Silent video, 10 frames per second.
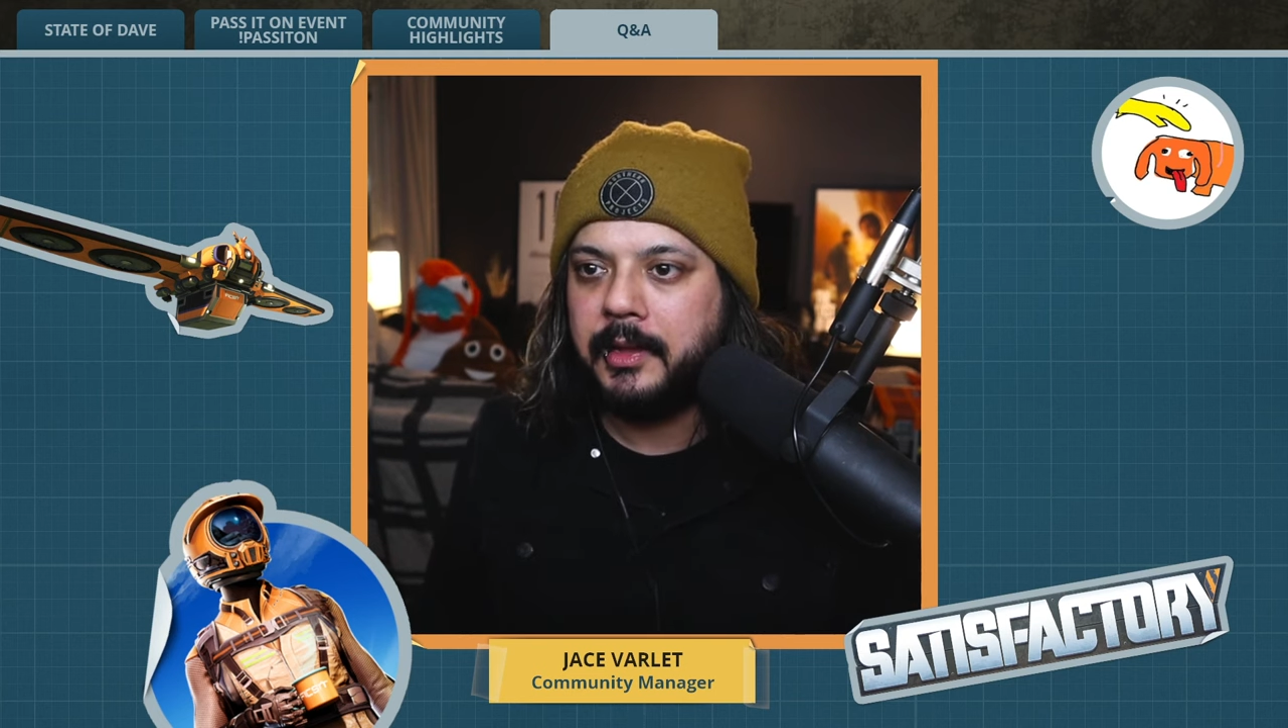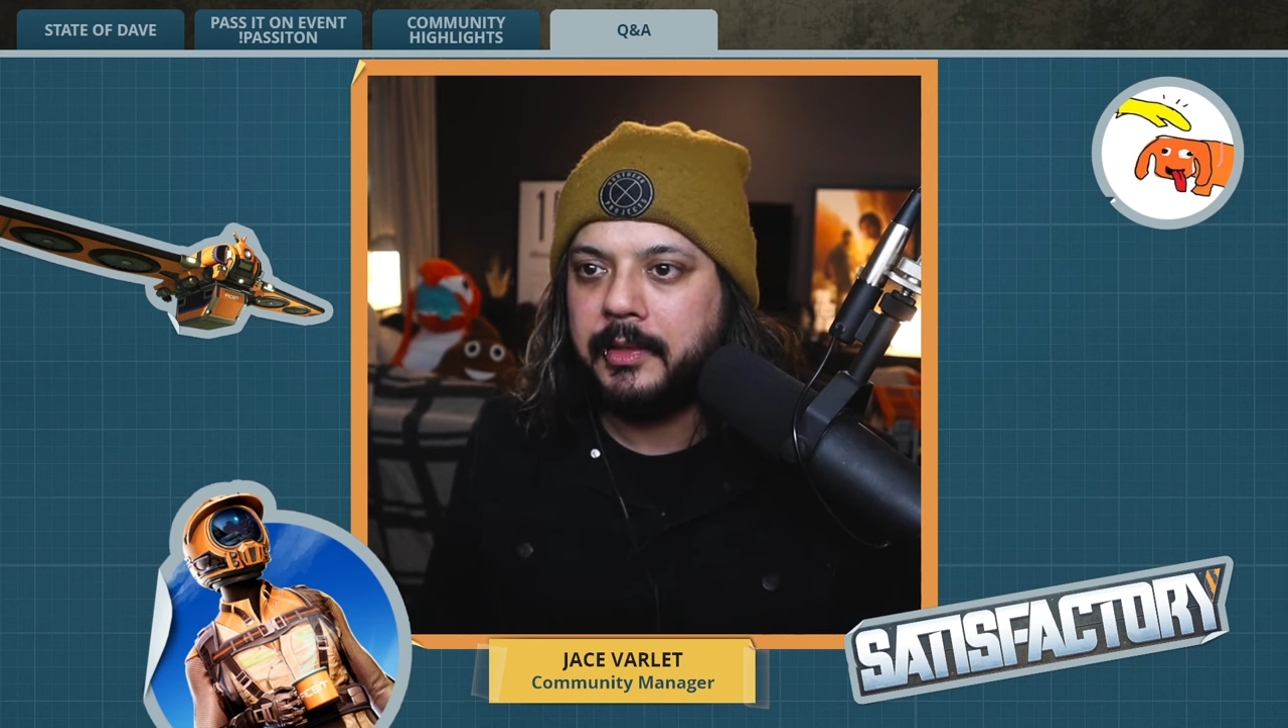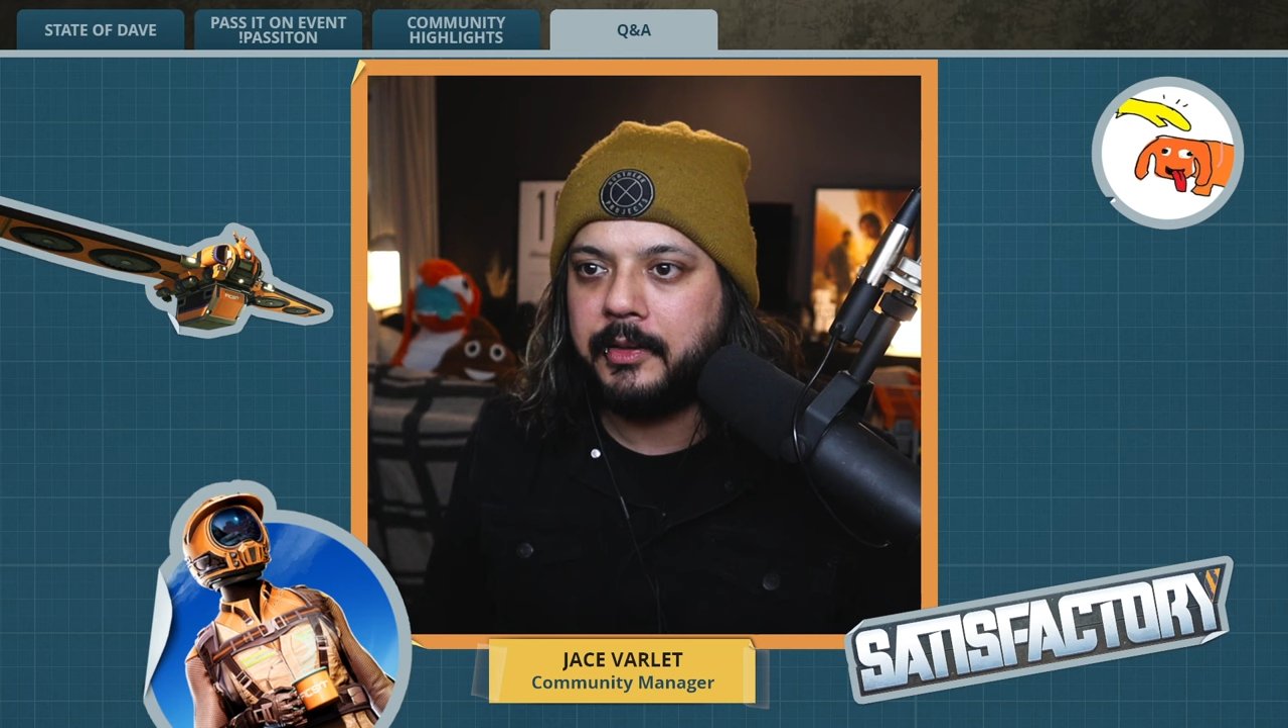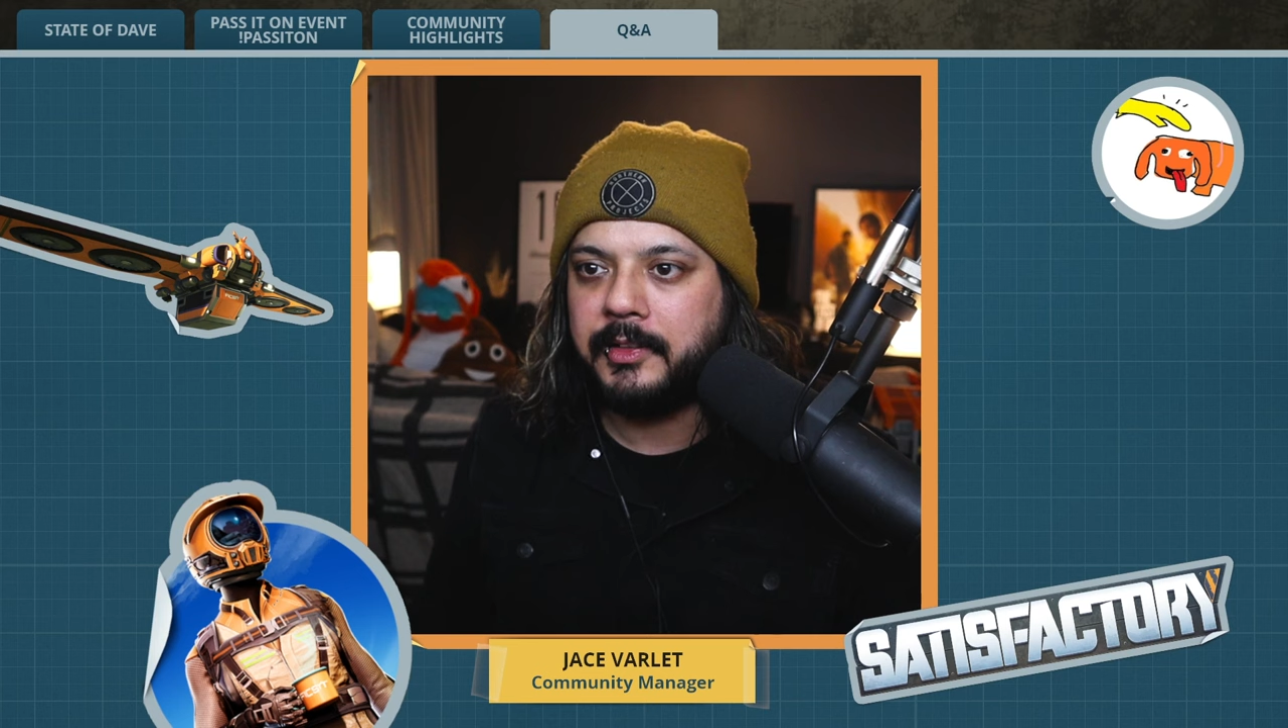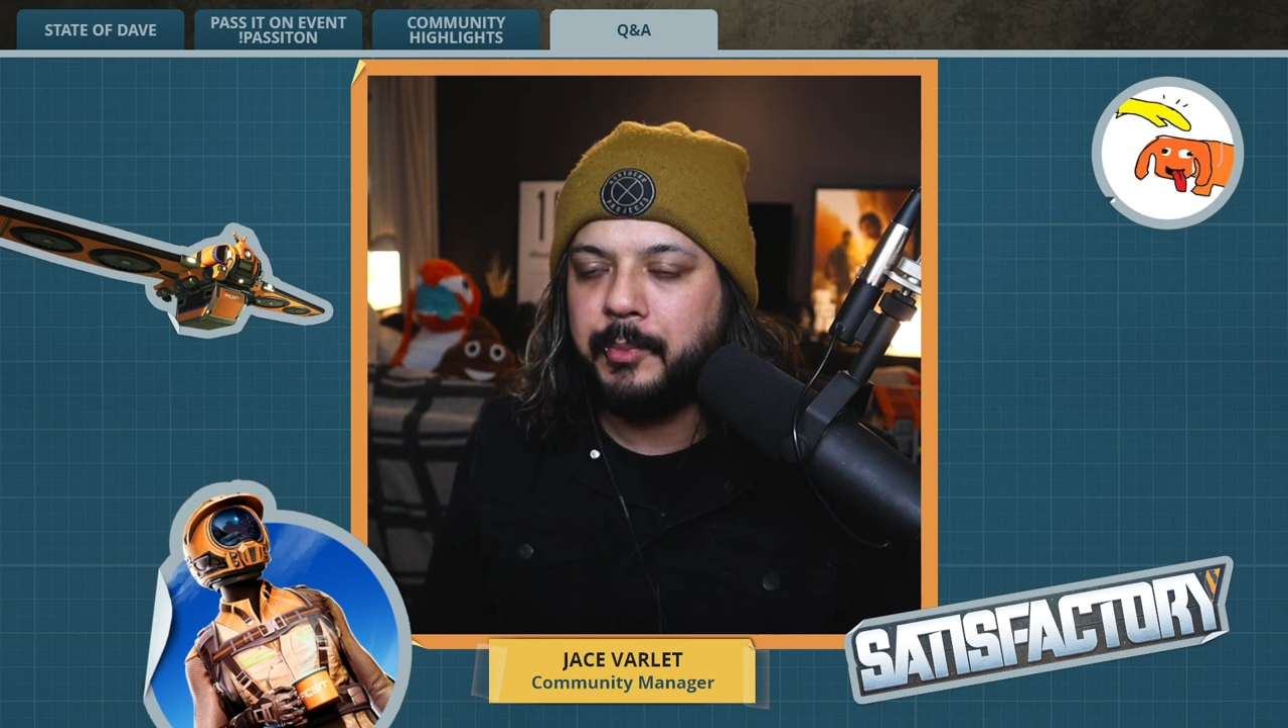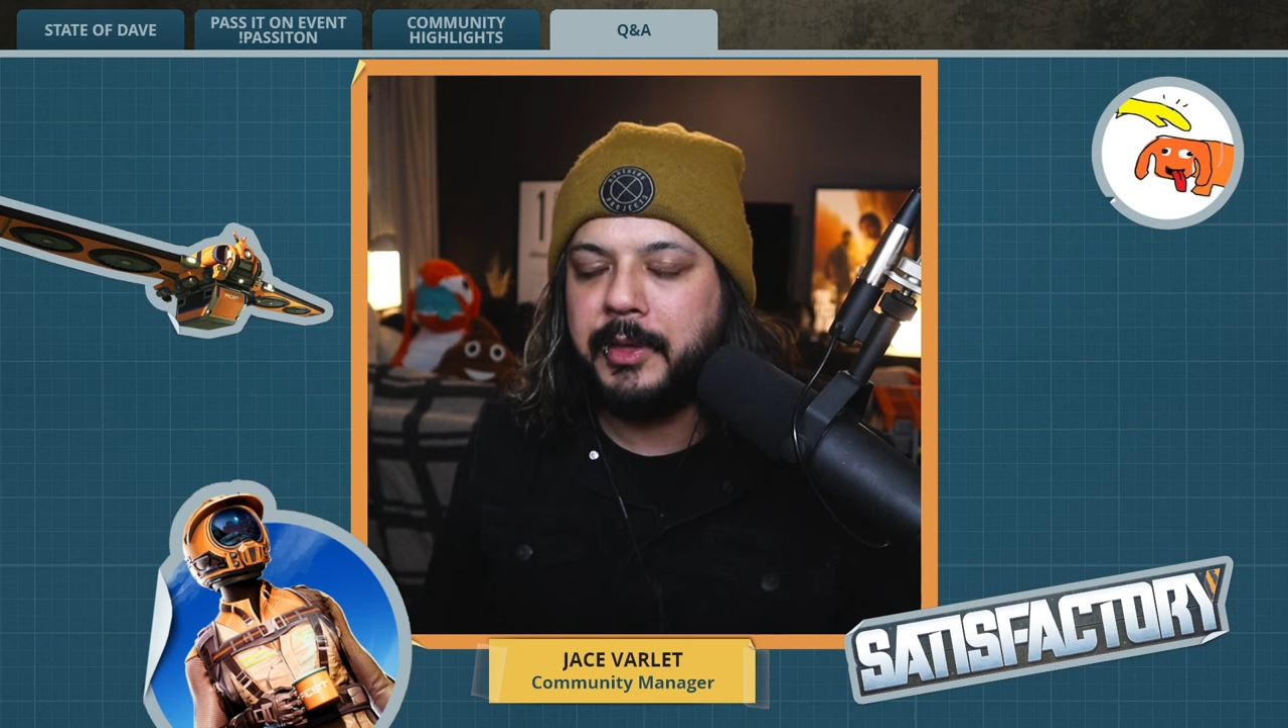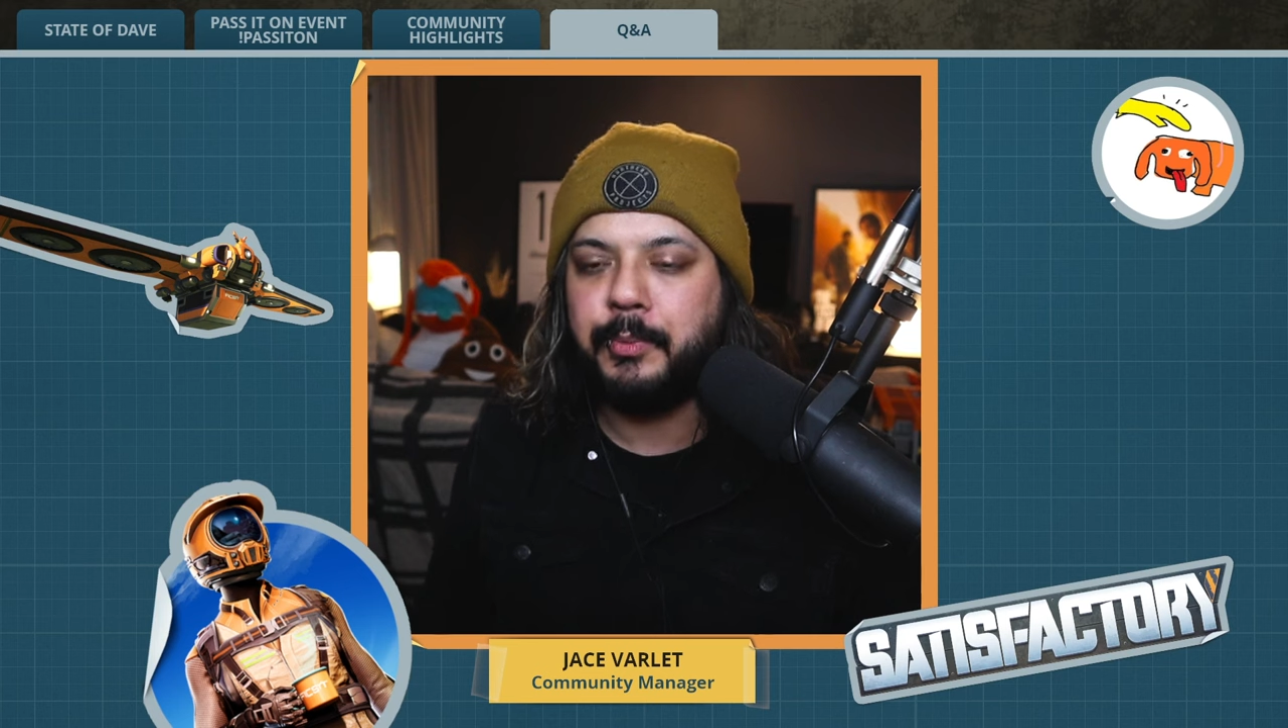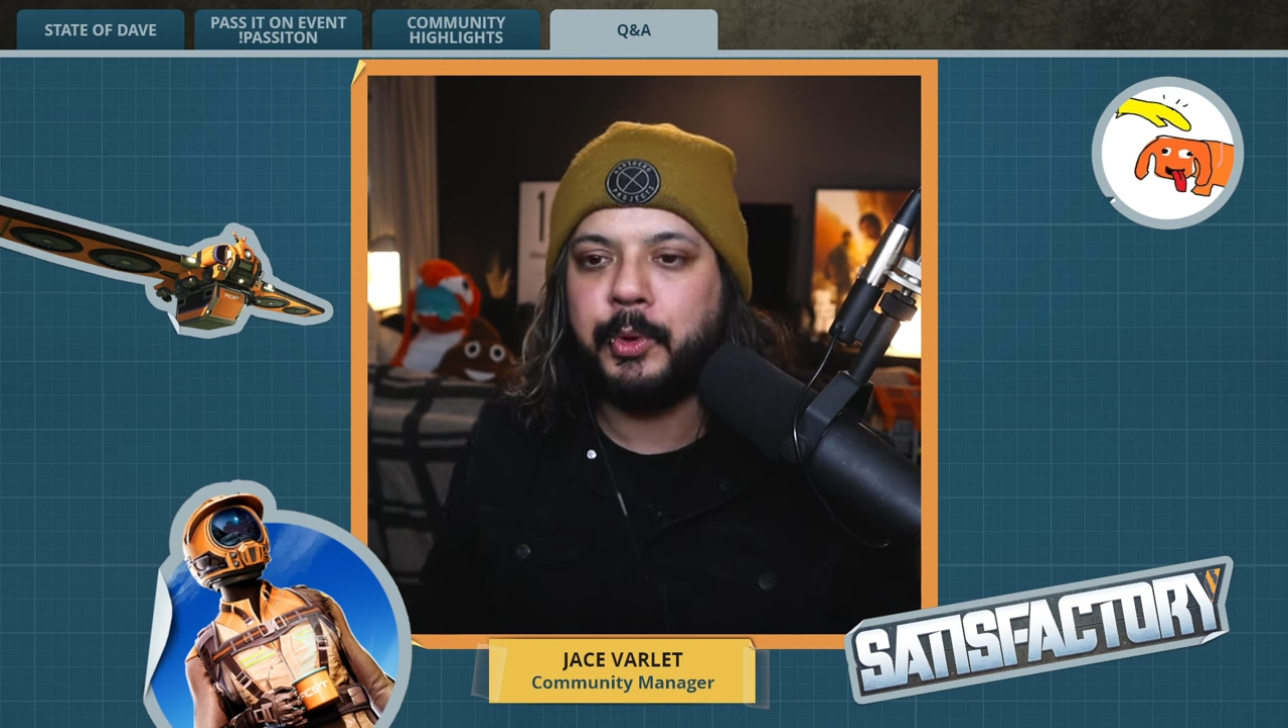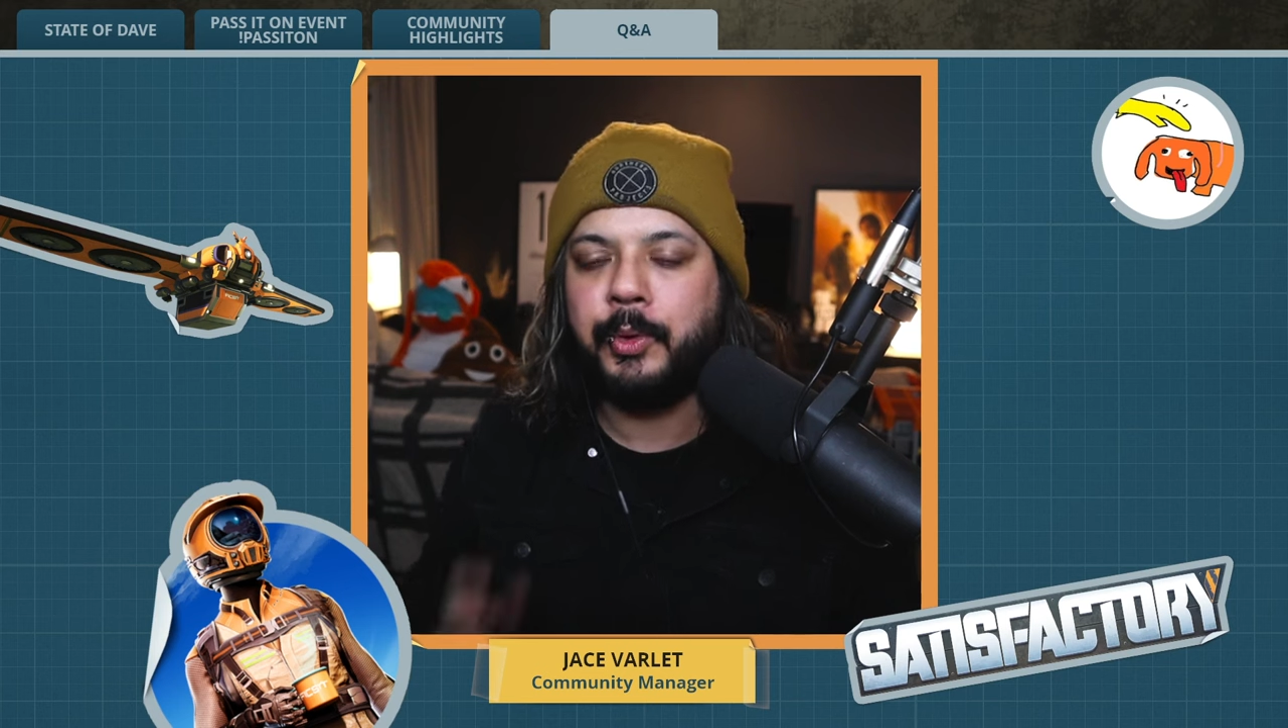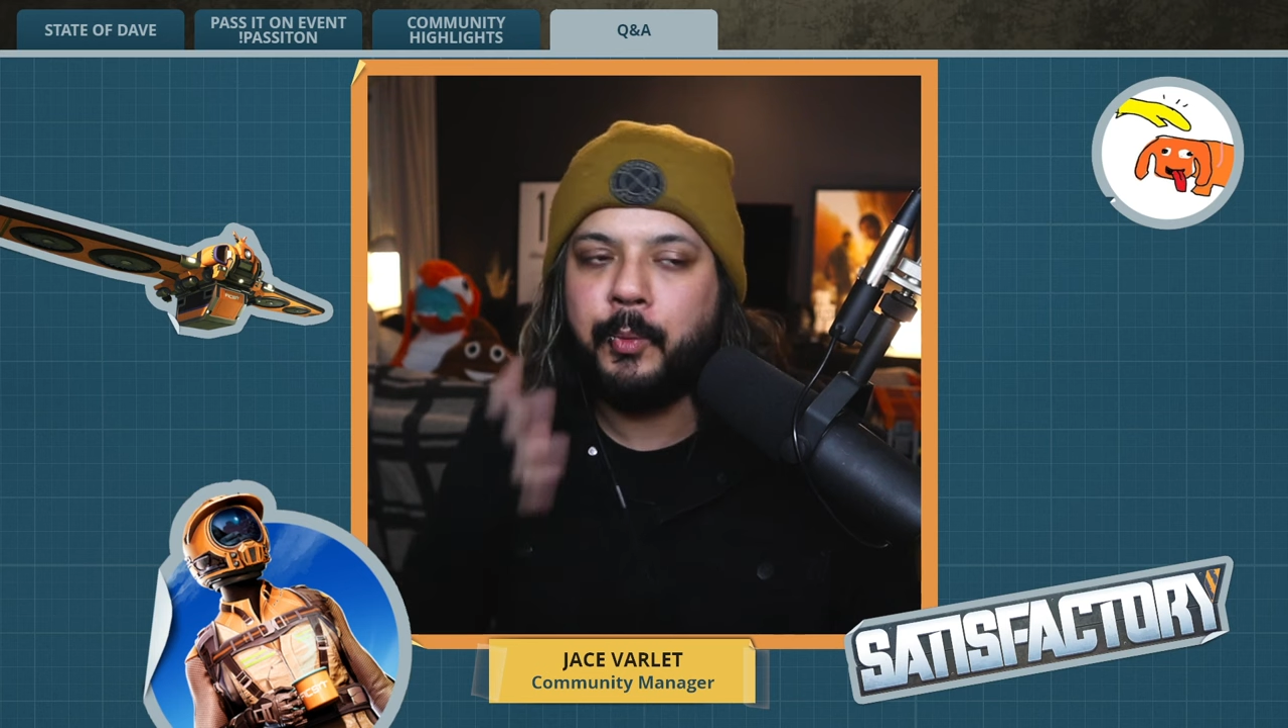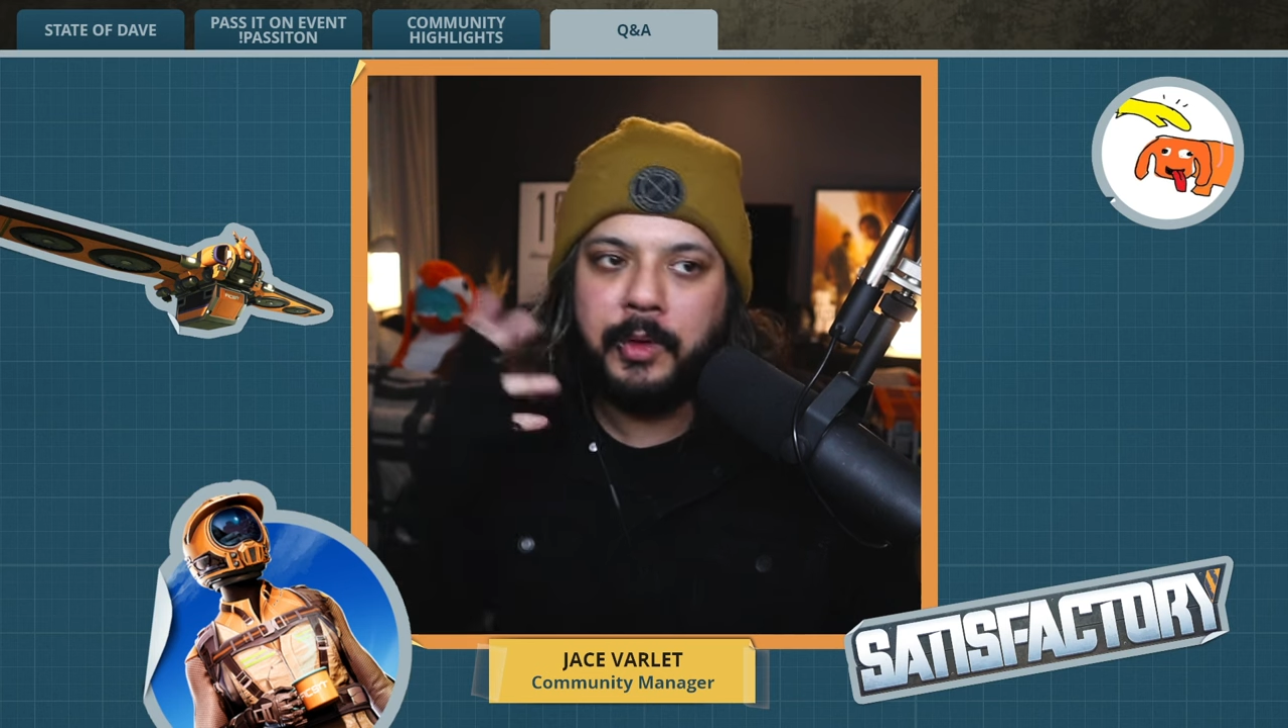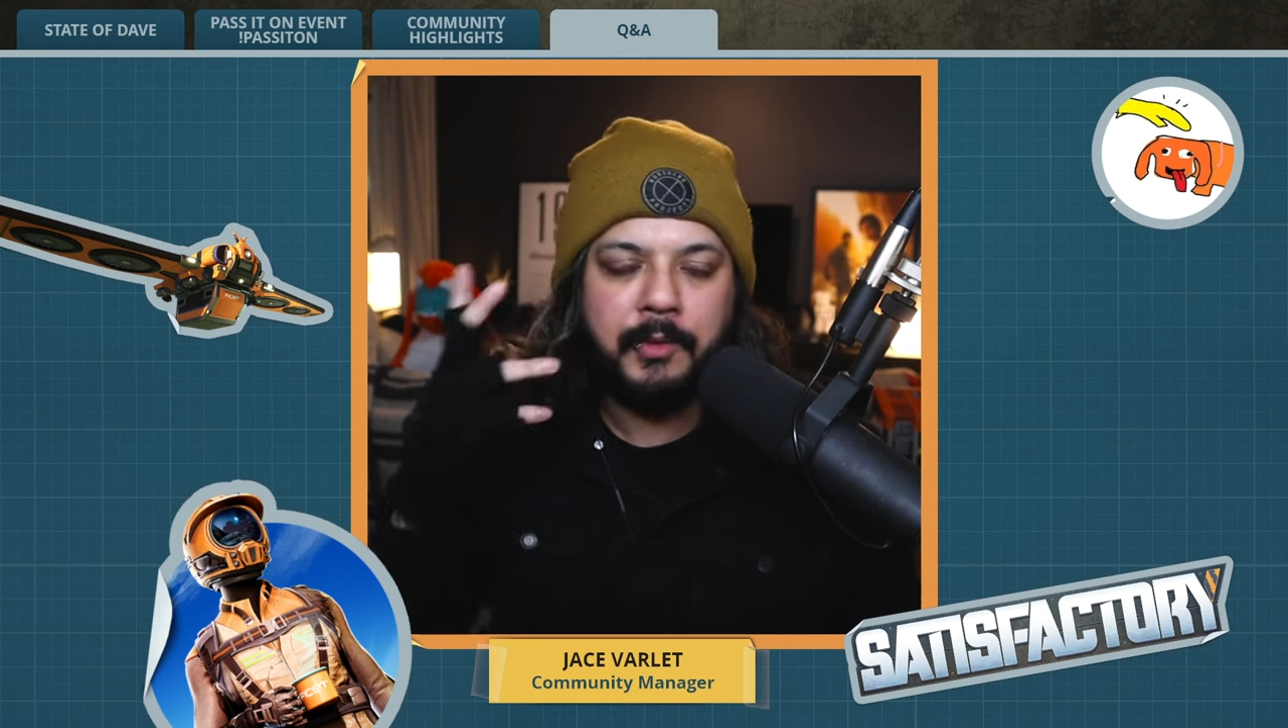There's some people,